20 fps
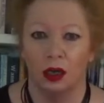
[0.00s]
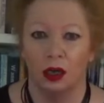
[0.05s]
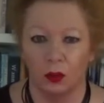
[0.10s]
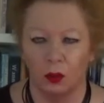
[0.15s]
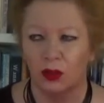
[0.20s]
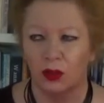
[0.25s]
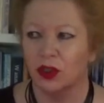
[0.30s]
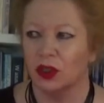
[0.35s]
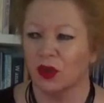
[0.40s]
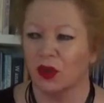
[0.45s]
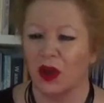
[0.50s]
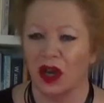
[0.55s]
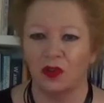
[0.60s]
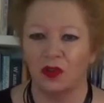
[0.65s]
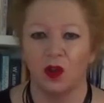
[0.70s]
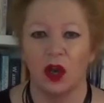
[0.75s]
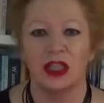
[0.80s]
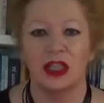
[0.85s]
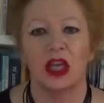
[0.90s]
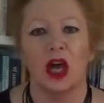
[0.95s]
what's the great
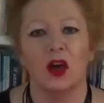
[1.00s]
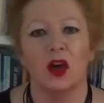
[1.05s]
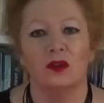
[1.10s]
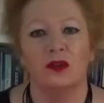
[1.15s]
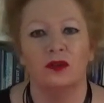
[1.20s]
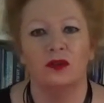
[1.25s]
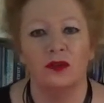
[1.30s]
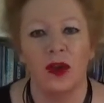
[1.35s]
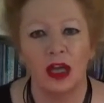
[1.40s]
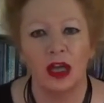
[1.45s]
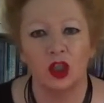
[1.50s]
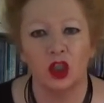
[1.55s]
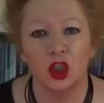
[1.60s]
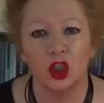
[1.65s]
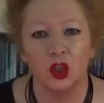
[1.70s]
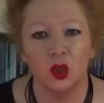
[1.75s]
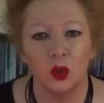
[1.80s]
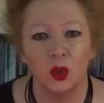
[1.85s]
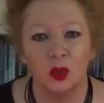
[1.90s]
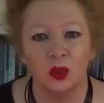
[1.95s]
phrase,
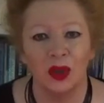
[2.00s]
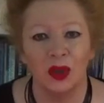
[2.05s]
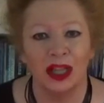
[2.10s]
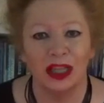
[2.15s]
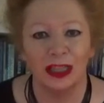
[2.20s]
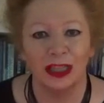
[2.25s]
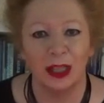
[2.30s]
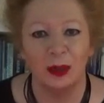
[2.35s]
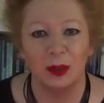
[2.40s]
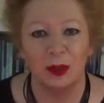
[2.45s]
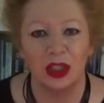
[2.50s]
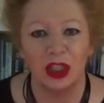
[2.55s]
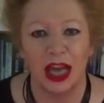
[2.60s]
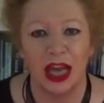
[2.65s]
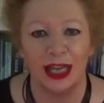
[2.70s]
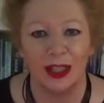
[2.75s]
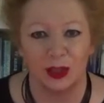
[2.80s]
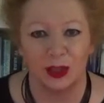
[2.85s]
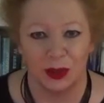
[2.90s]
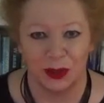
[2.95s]
functional
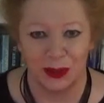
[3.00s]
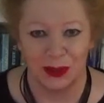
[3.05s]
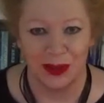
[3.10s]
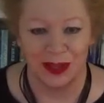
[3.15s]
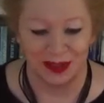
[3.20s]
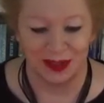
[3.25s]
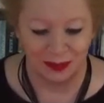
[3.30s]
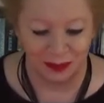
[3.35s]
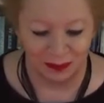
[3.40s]
limitations.